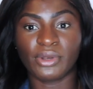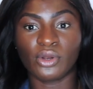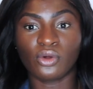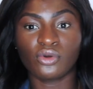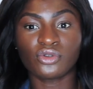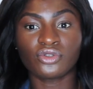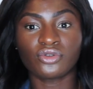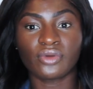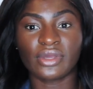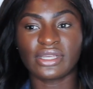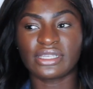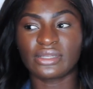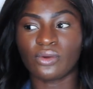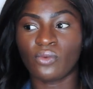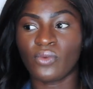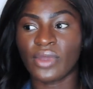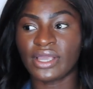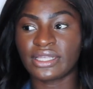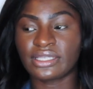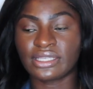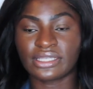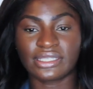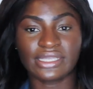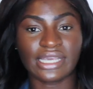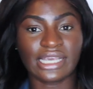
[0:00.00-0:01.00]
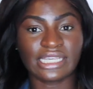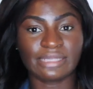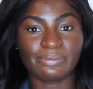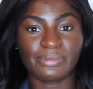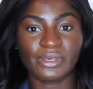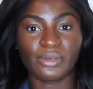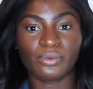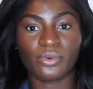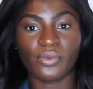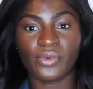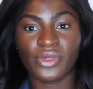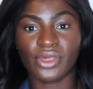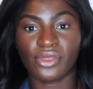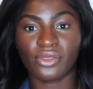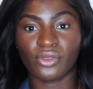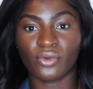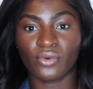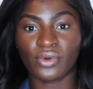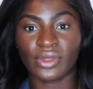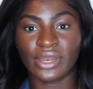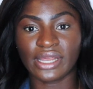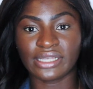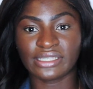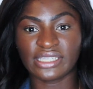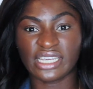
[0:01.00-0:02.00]
And also it's a way to test people within the
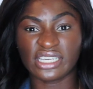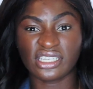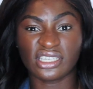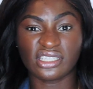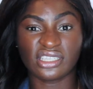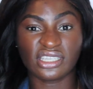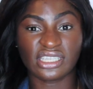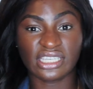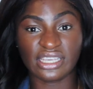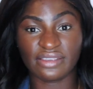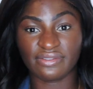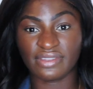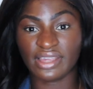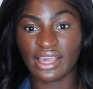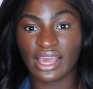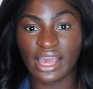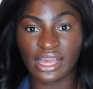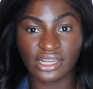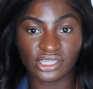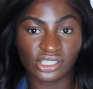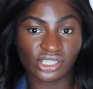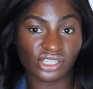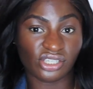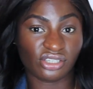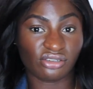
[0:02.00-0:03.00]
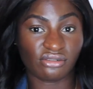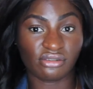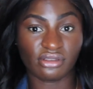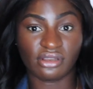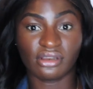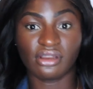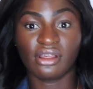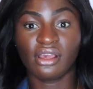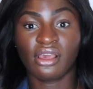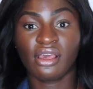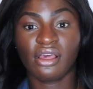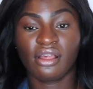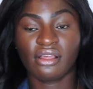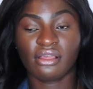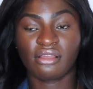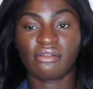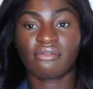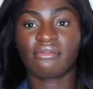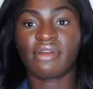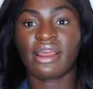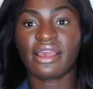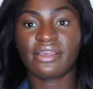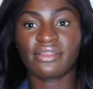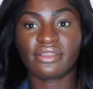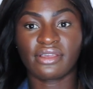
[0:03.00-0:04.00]
organization to see if they're actually doing the
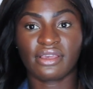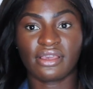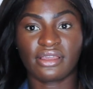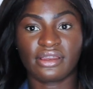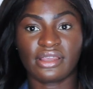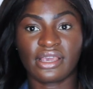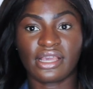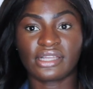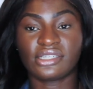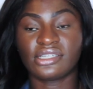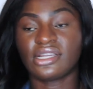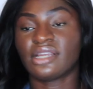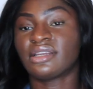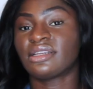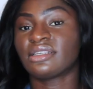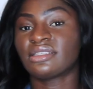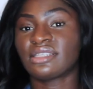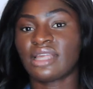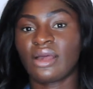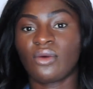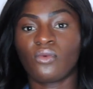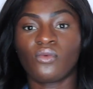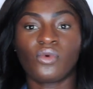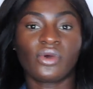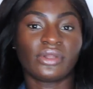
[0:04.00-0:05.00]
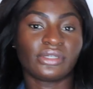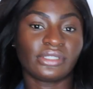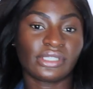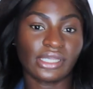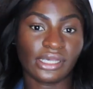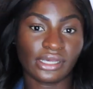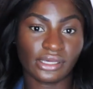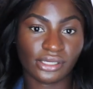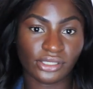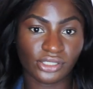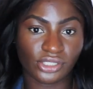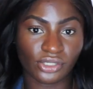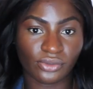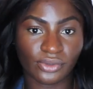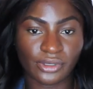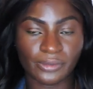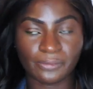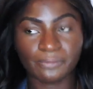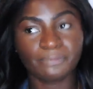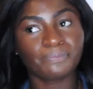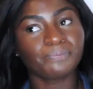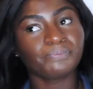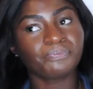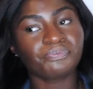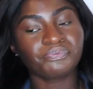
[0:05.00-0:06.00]
right thing and they actually understand what they are doing.